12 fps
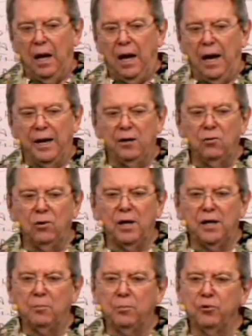I don't
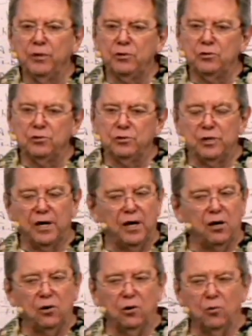like preachers, and I
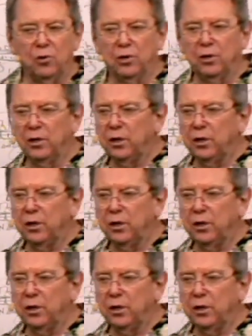are one.